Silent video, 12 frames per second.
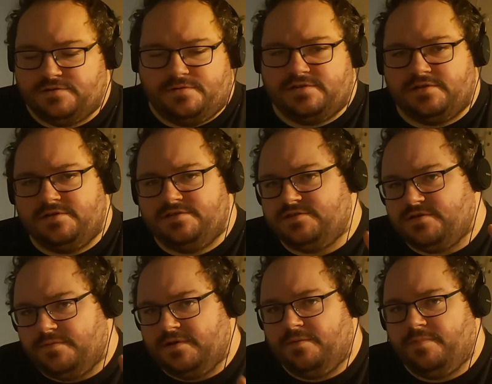as always goes,
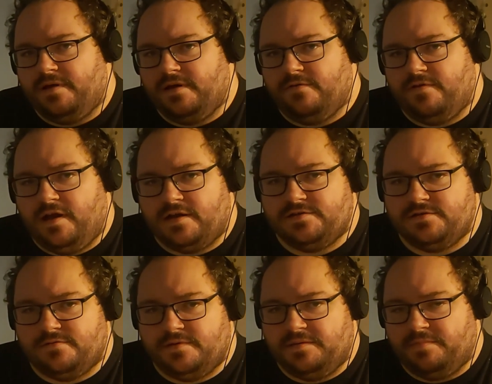it's a completely blind
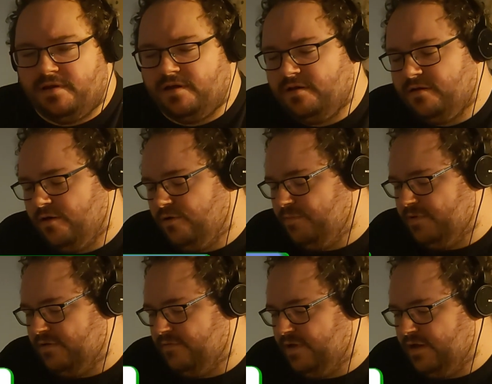reaction, completely blind
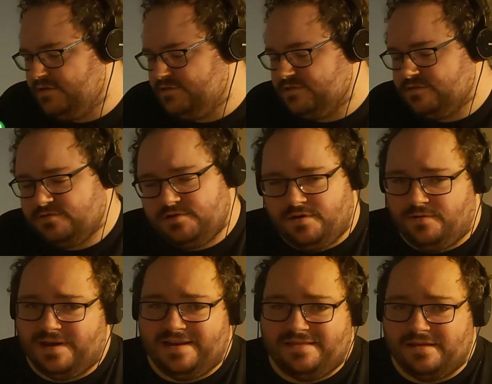opening reaction. Don't
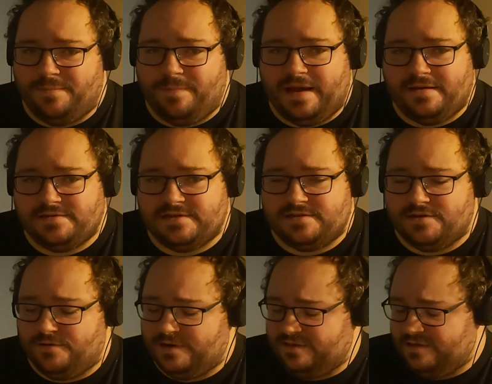know anything about
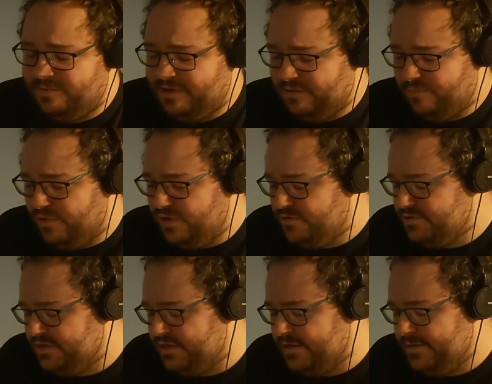it, don't know anything about the
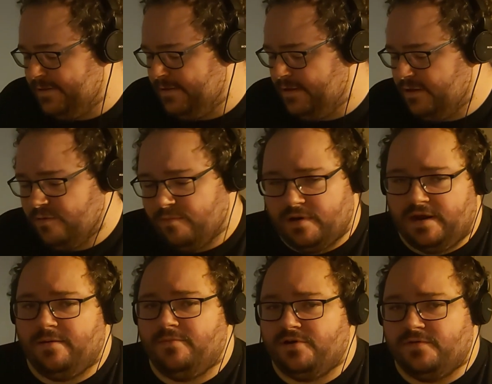music,
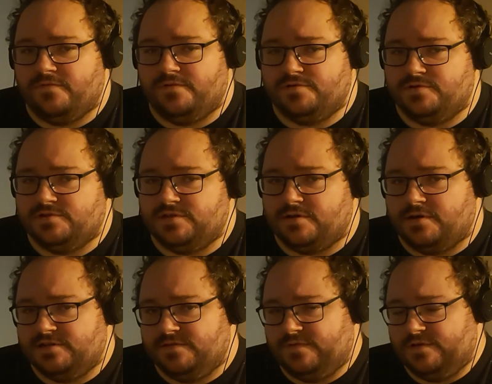but I am looking forward to it. So
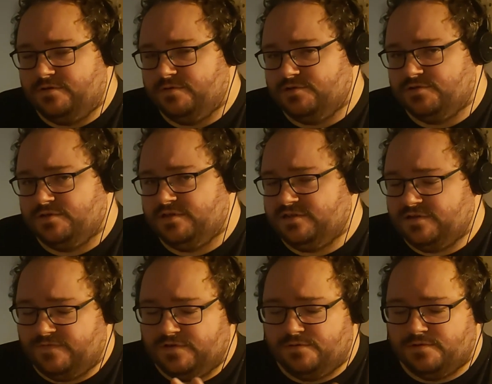guys, if you do enjoy
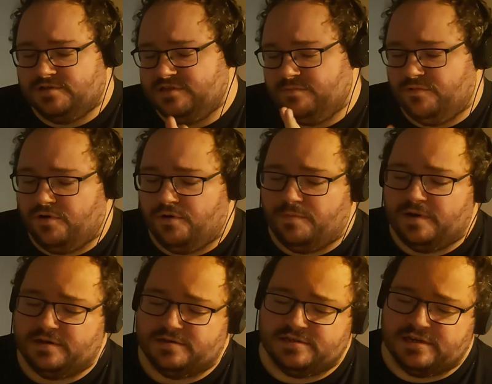this, if you do want to see more
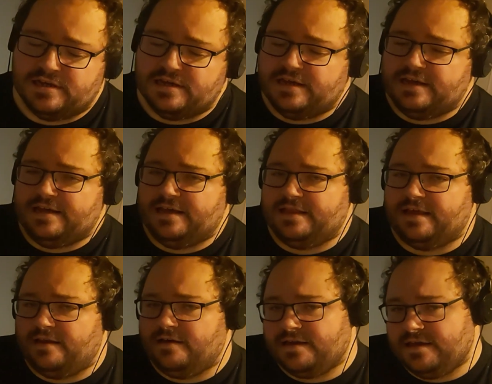openings,
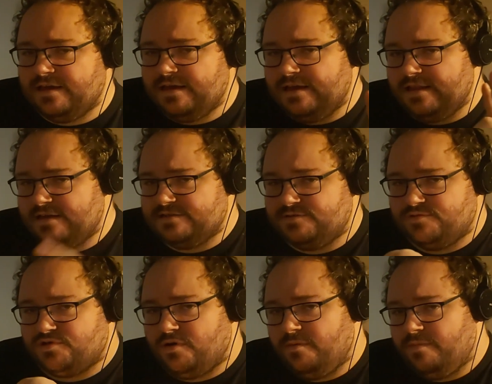hit that like, hit that
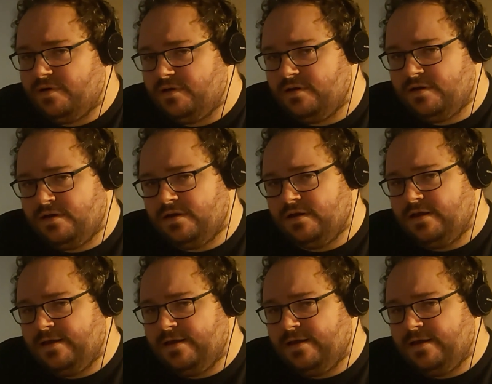subscribe button.